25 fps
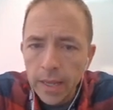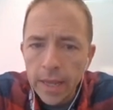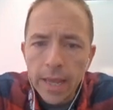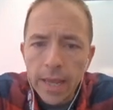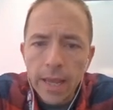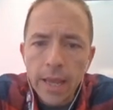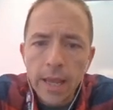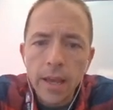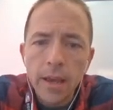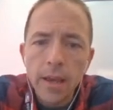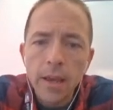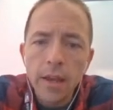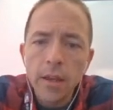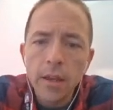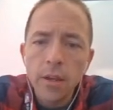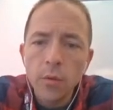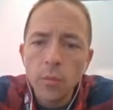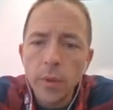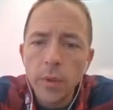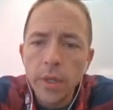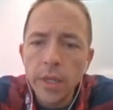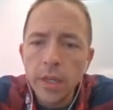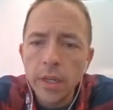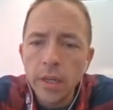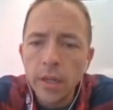And
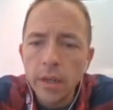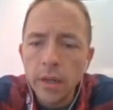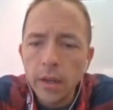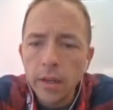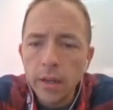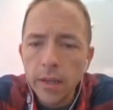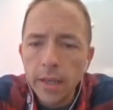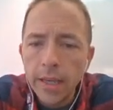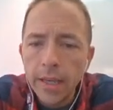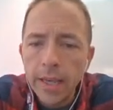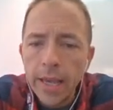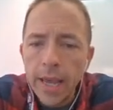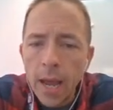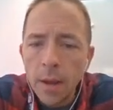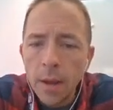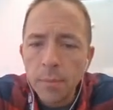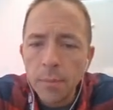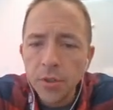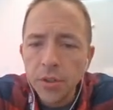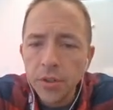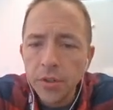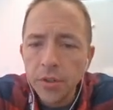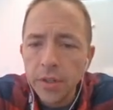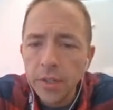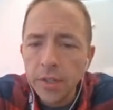we
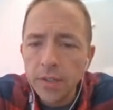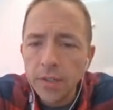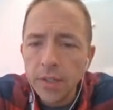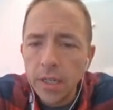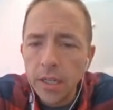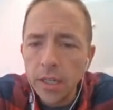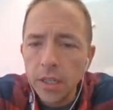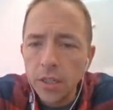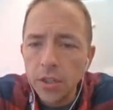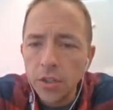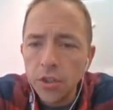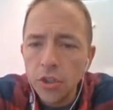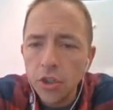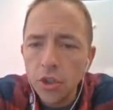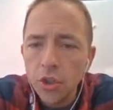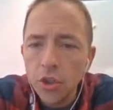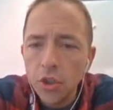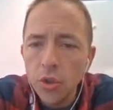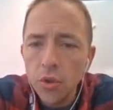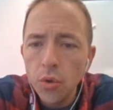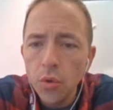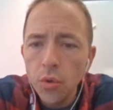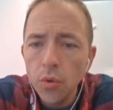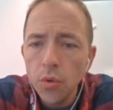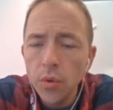capture this in
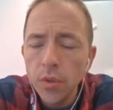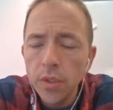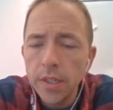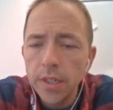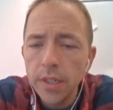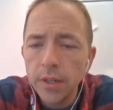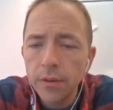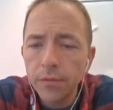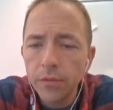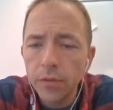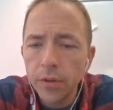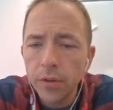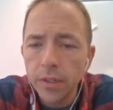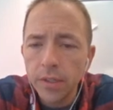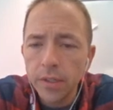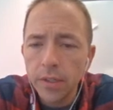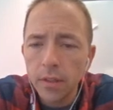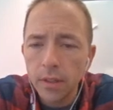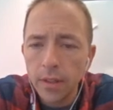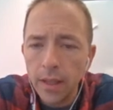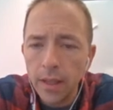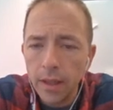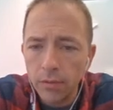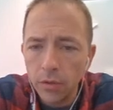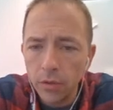2 different
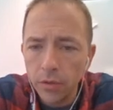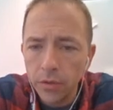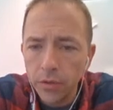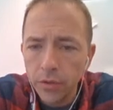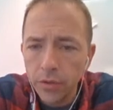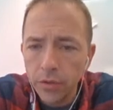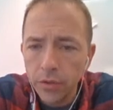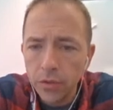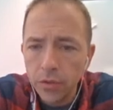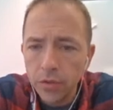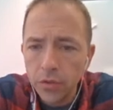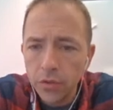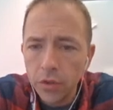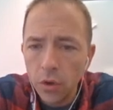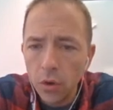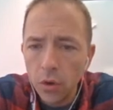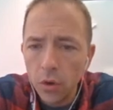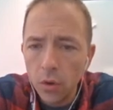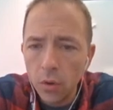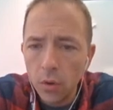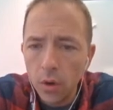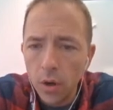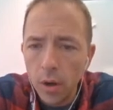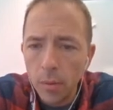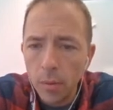levels.
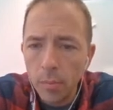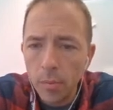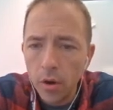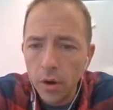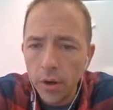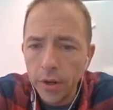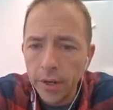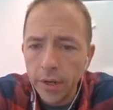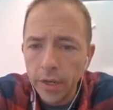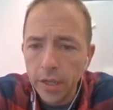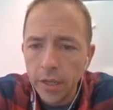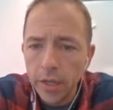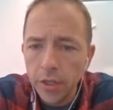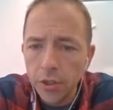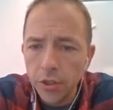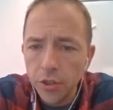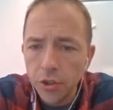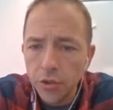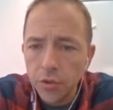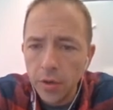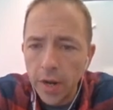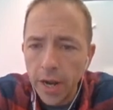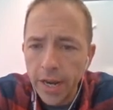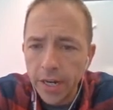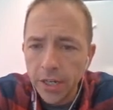So upon a
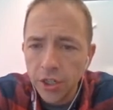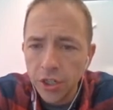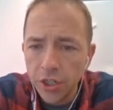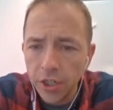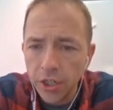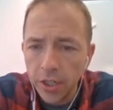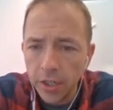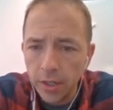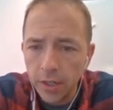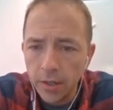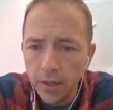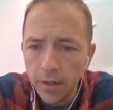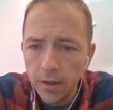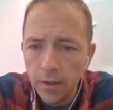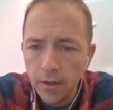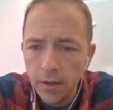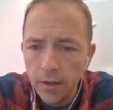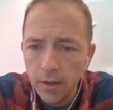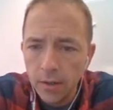contraction